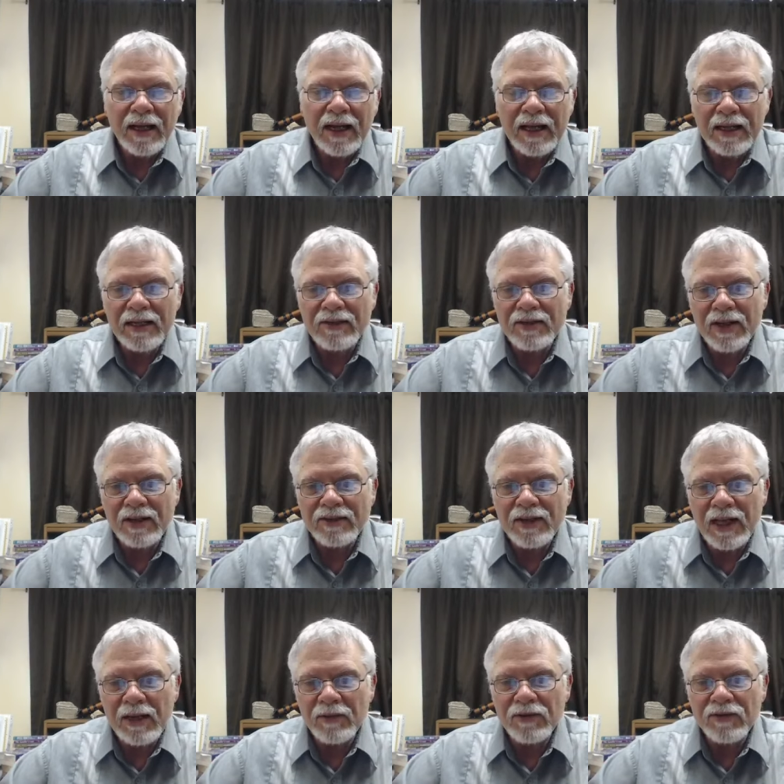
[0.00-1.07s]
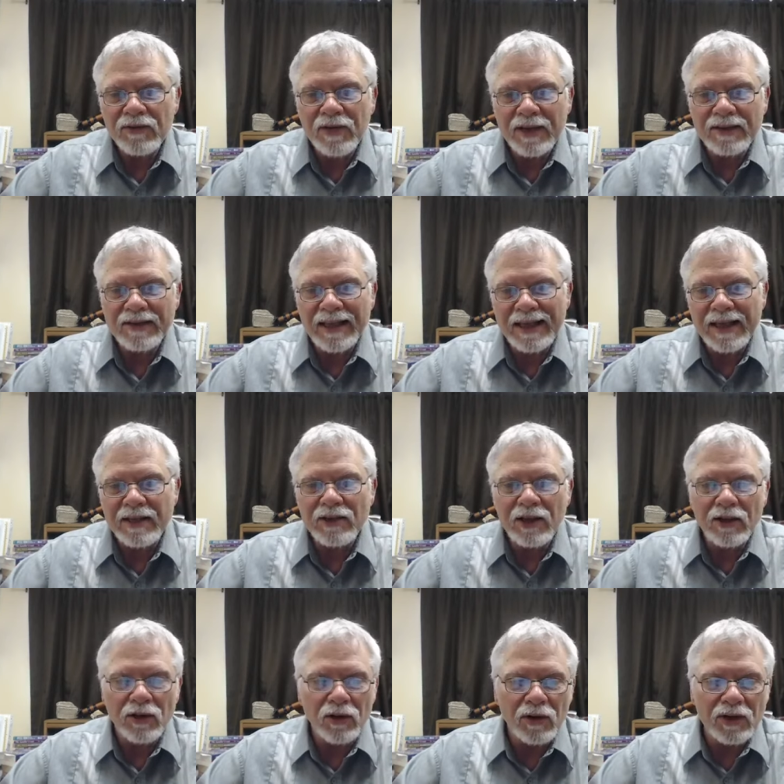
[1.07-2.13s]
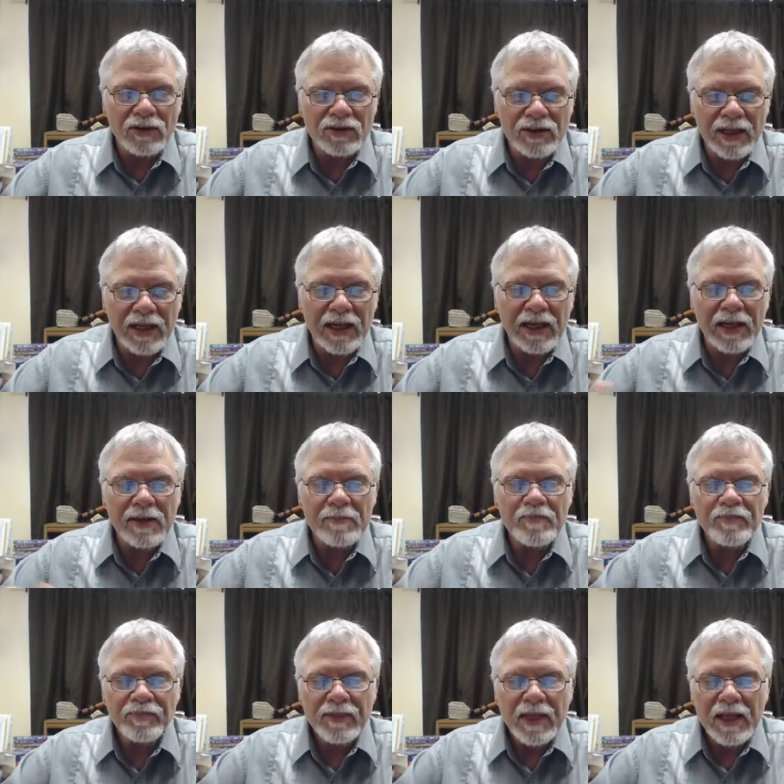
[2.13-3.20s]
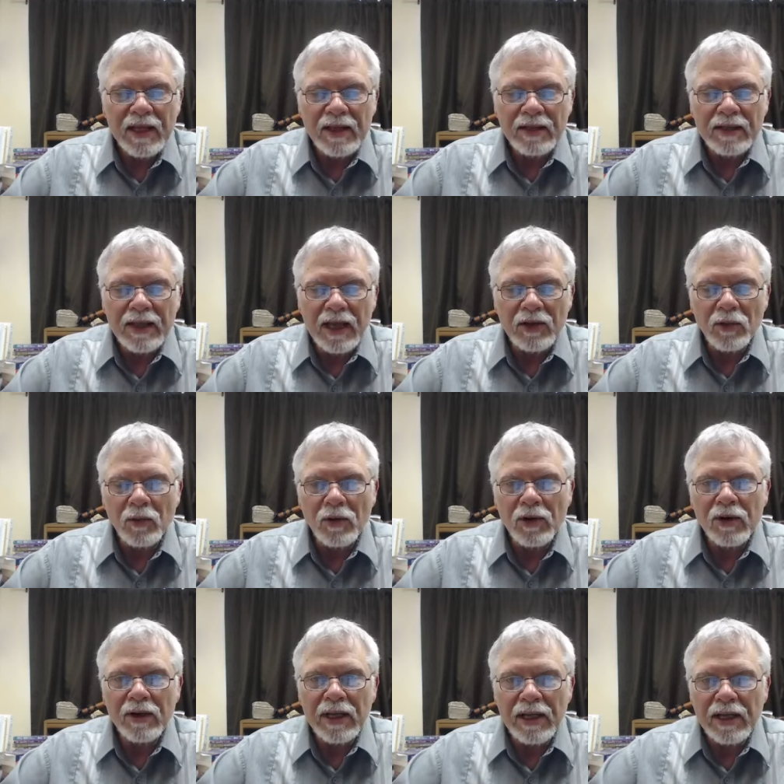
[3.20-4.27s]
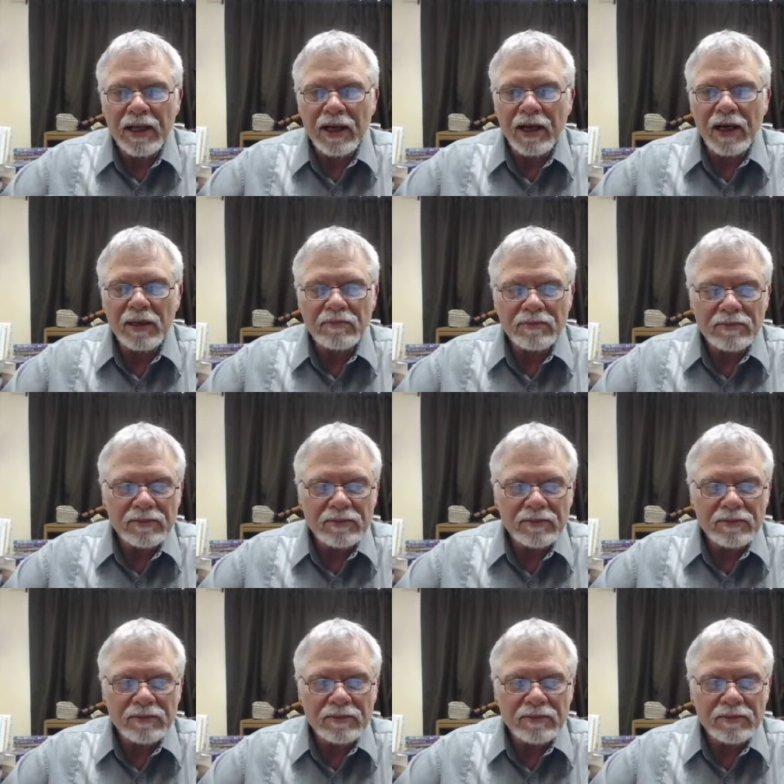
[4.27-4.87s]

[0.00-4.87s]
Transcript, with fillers: and he says he was fixed in the Lord's day. Now, the word uh,